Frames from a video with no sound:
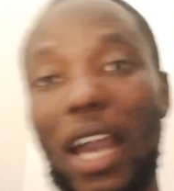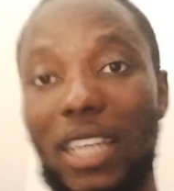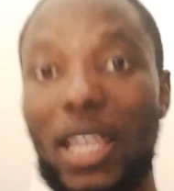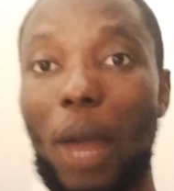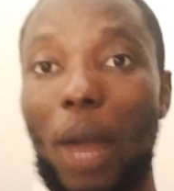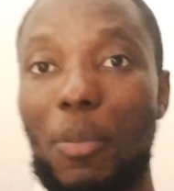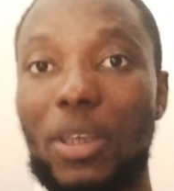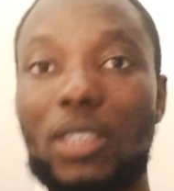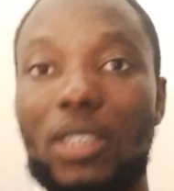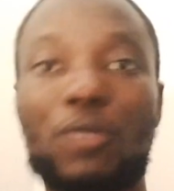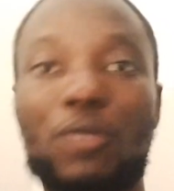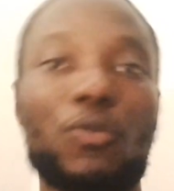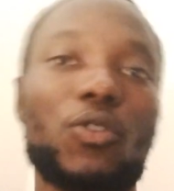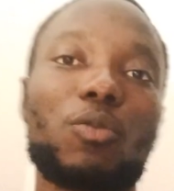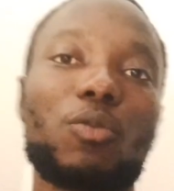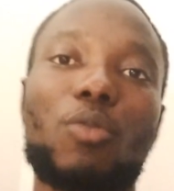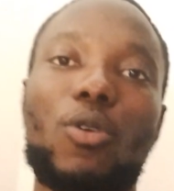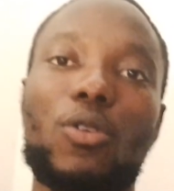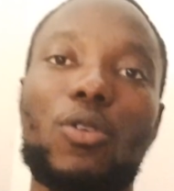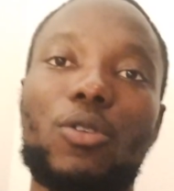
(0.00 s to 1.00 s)
happens in
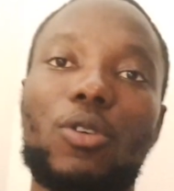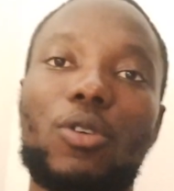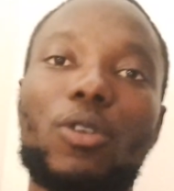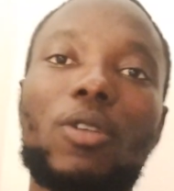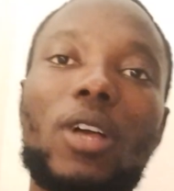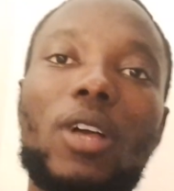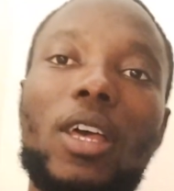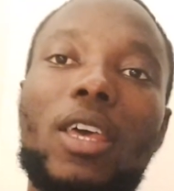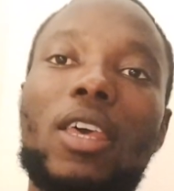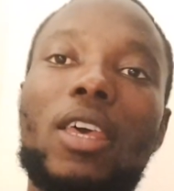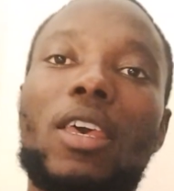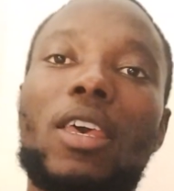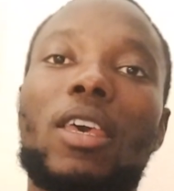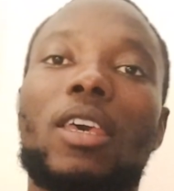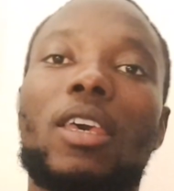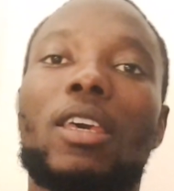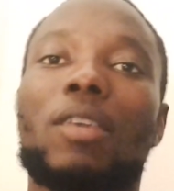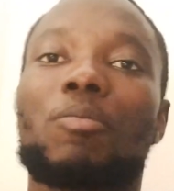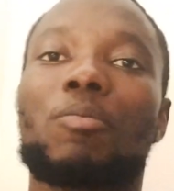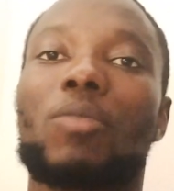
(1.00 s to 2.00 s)
football.
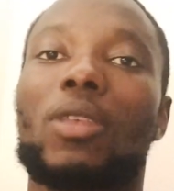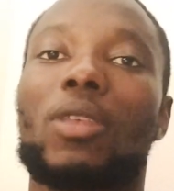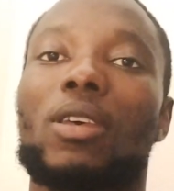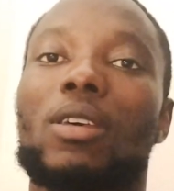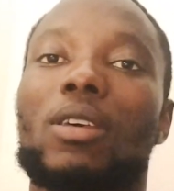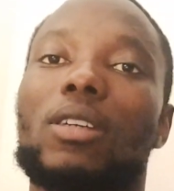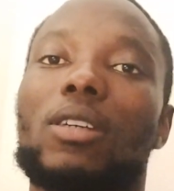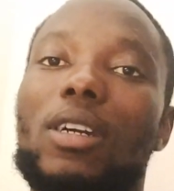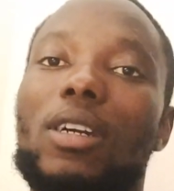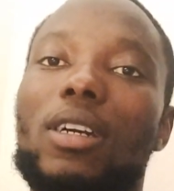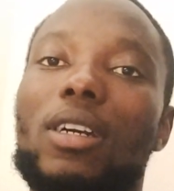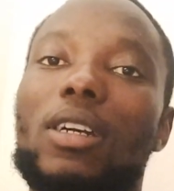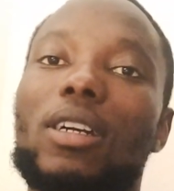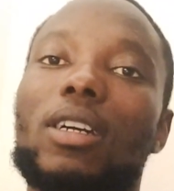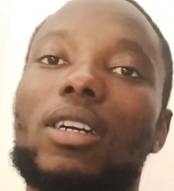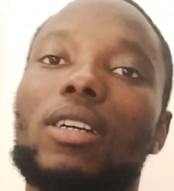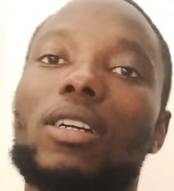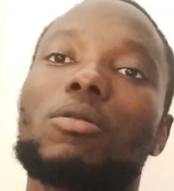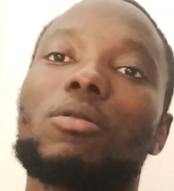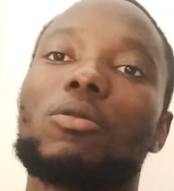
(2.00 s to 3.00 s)

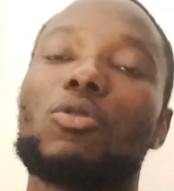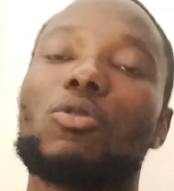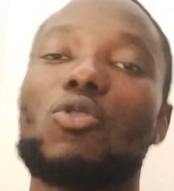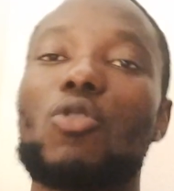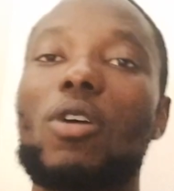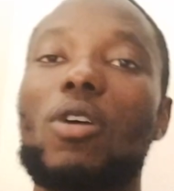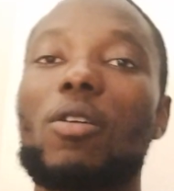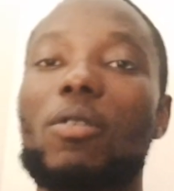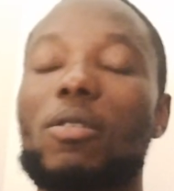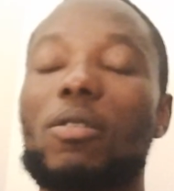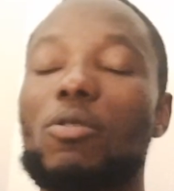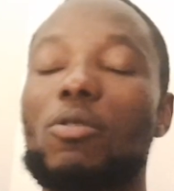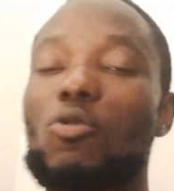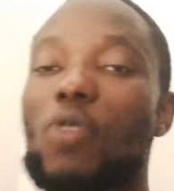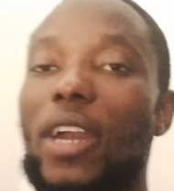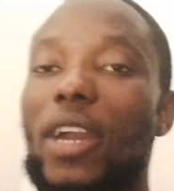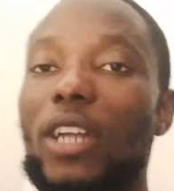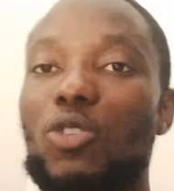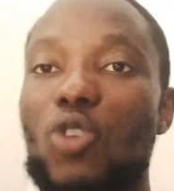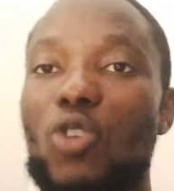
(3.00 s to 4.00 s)
Yeah, you
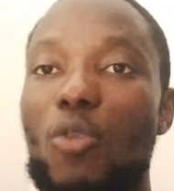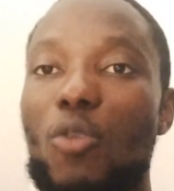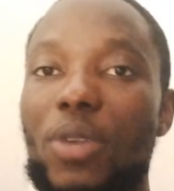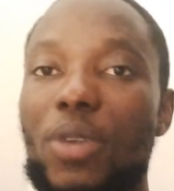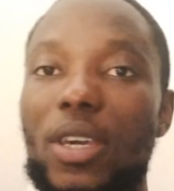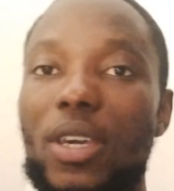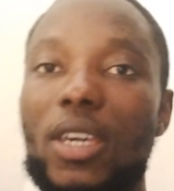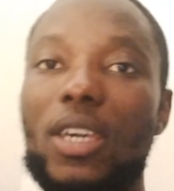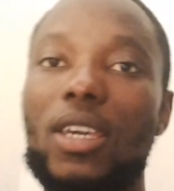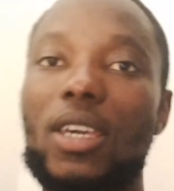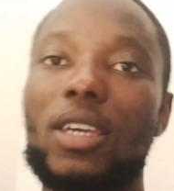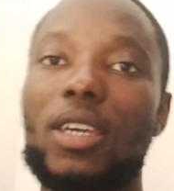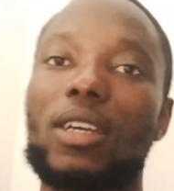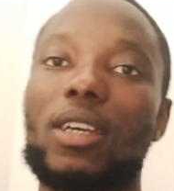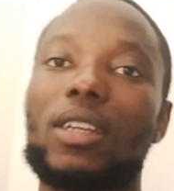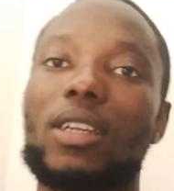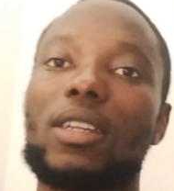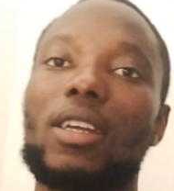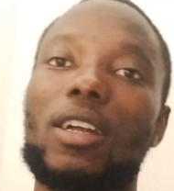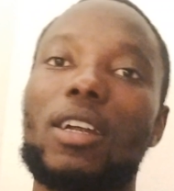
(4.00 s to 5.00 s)
get your peak,
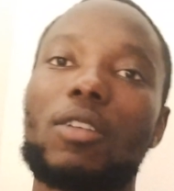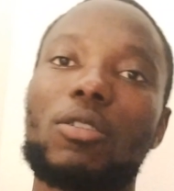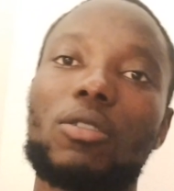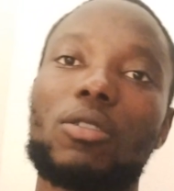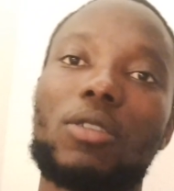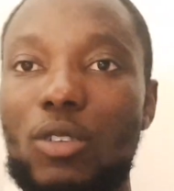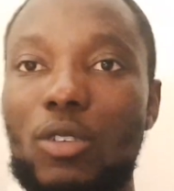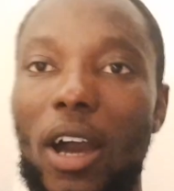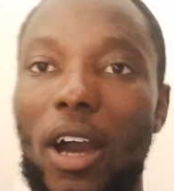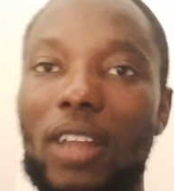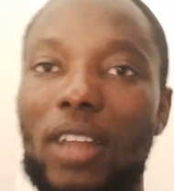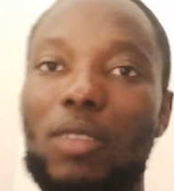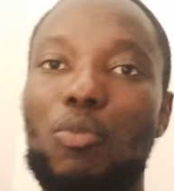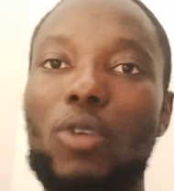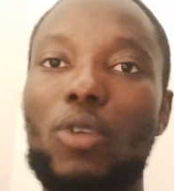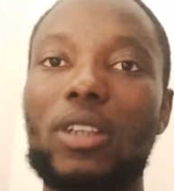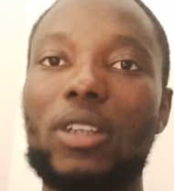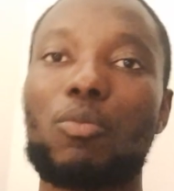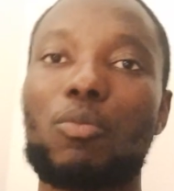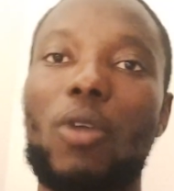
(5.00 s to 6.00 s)
then at a
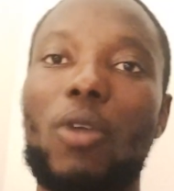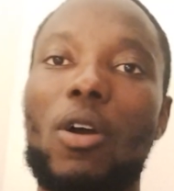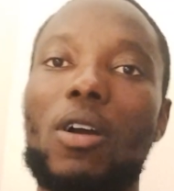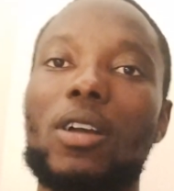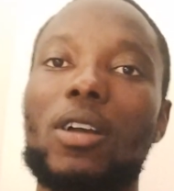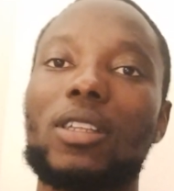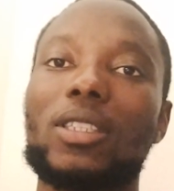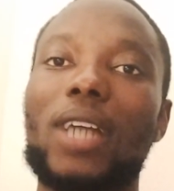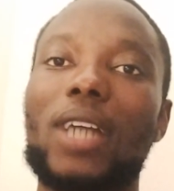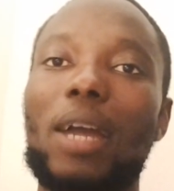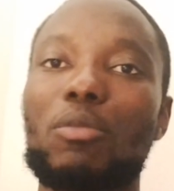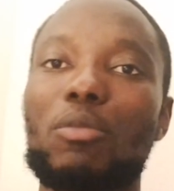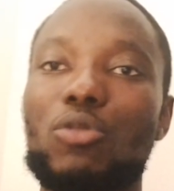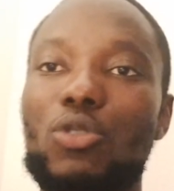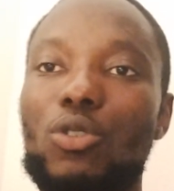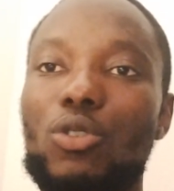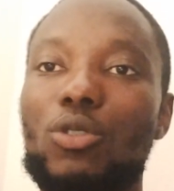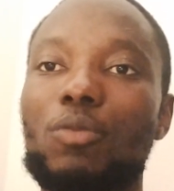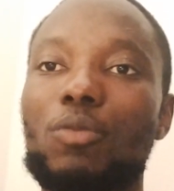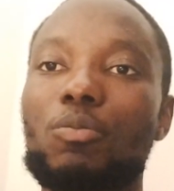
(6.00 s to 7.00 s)
point in time
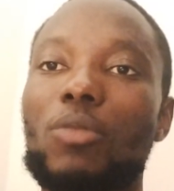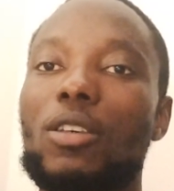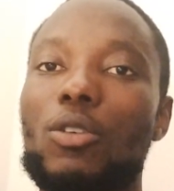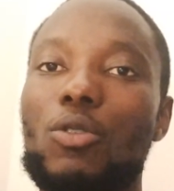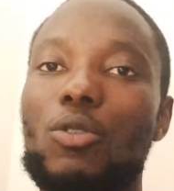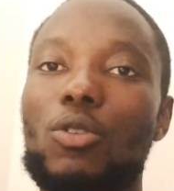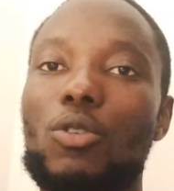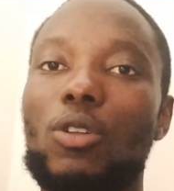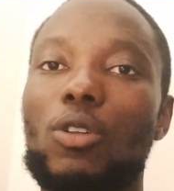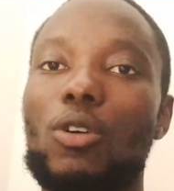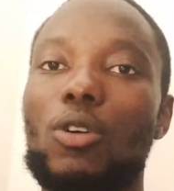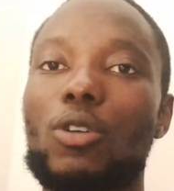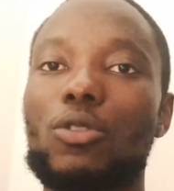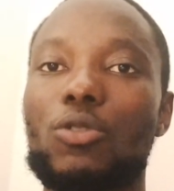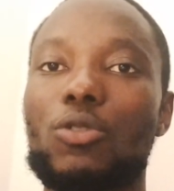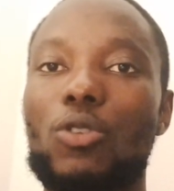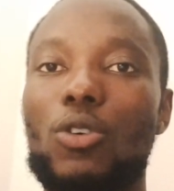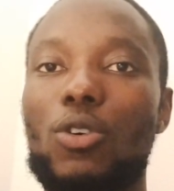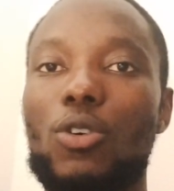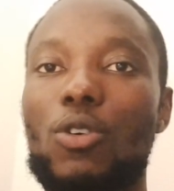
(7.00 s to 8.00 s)
too, you will
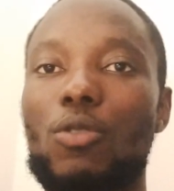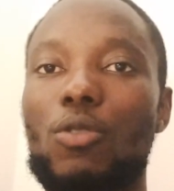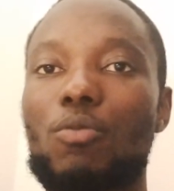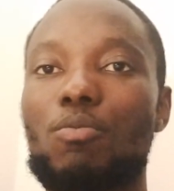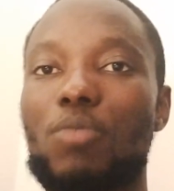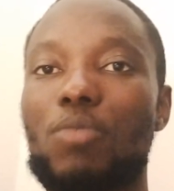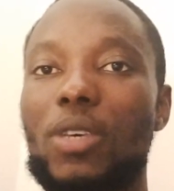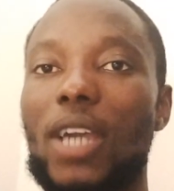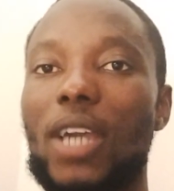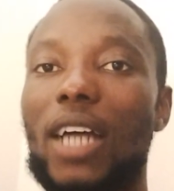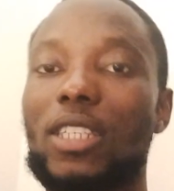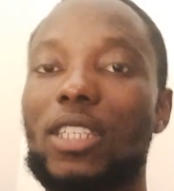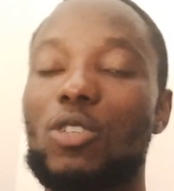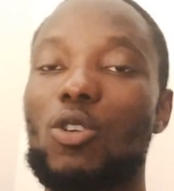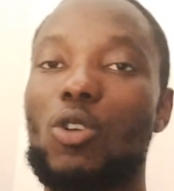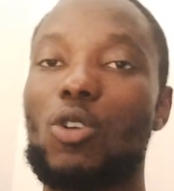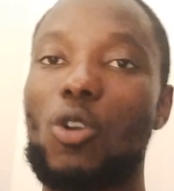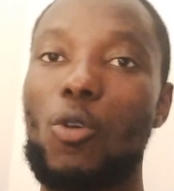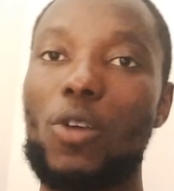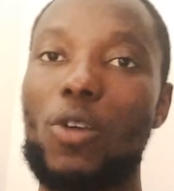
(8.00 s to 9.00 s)
also be at
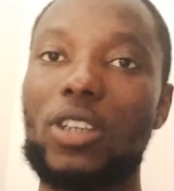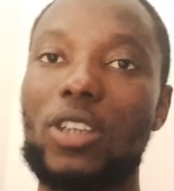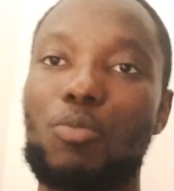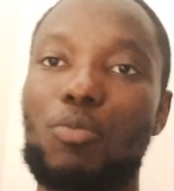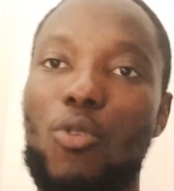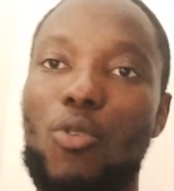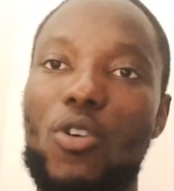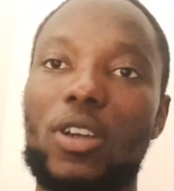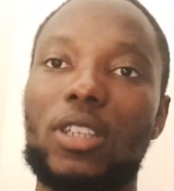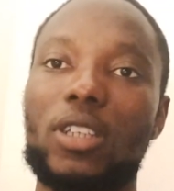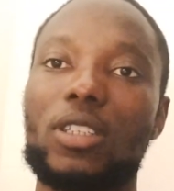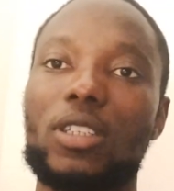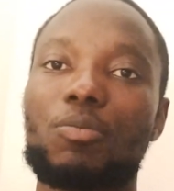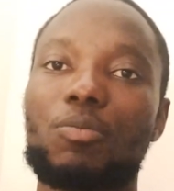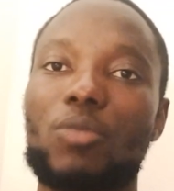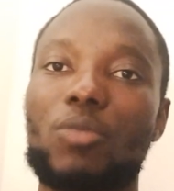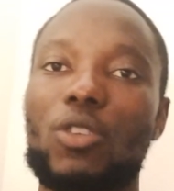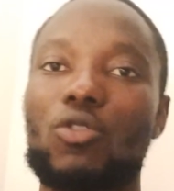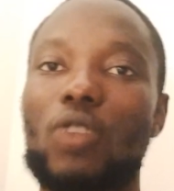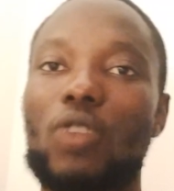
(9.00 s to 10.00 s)
your lowest point.
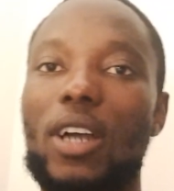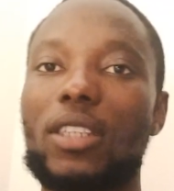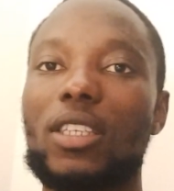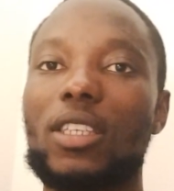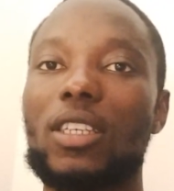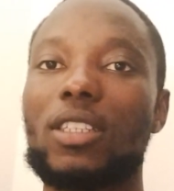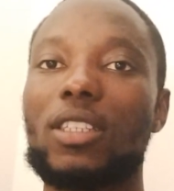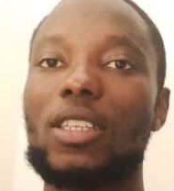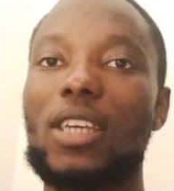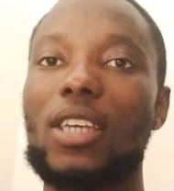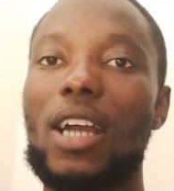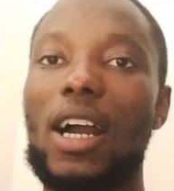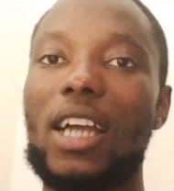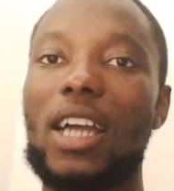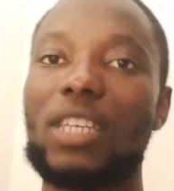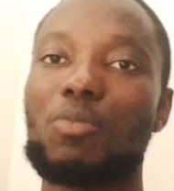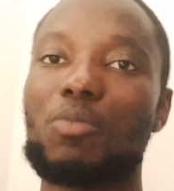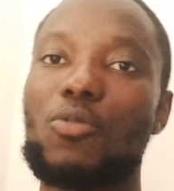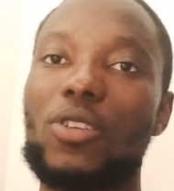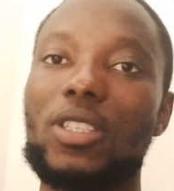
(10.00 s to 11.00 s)
So I think they are
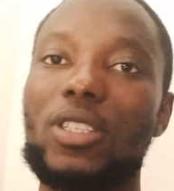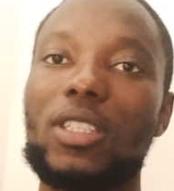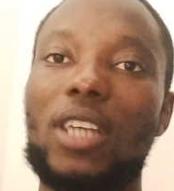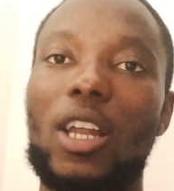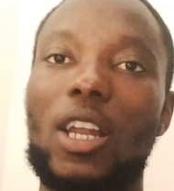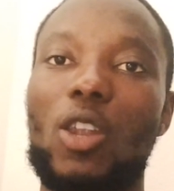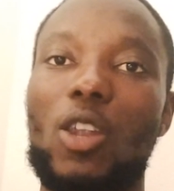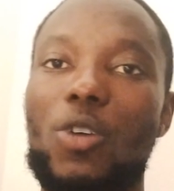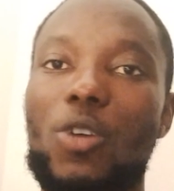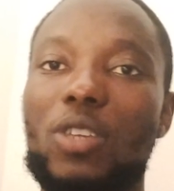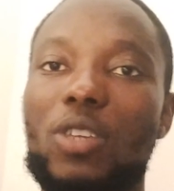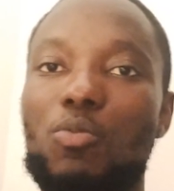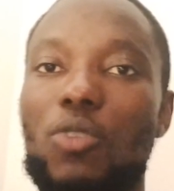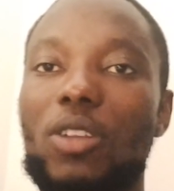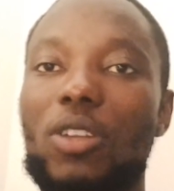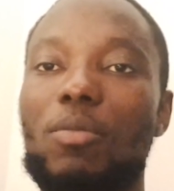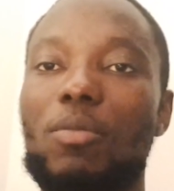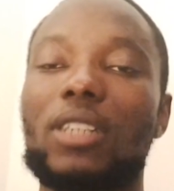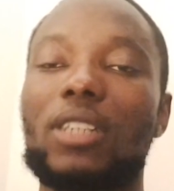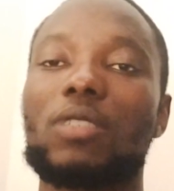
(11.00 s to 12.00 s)
experiencing their lowest
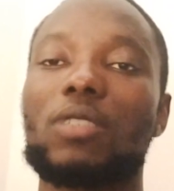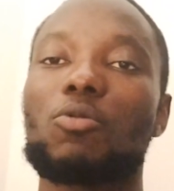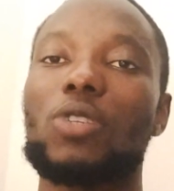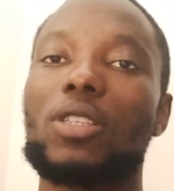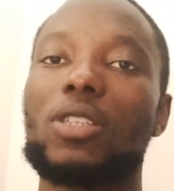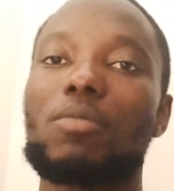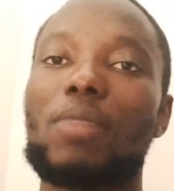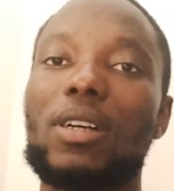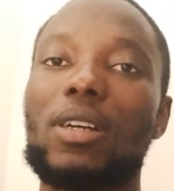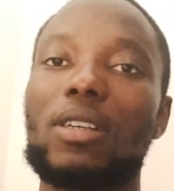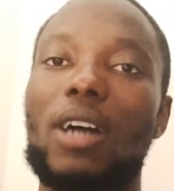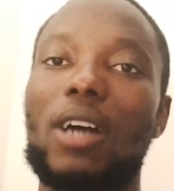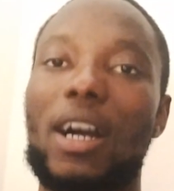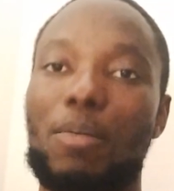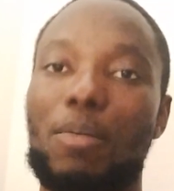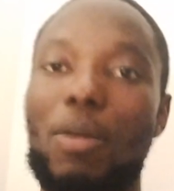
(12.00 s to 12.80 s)
point. But with Pep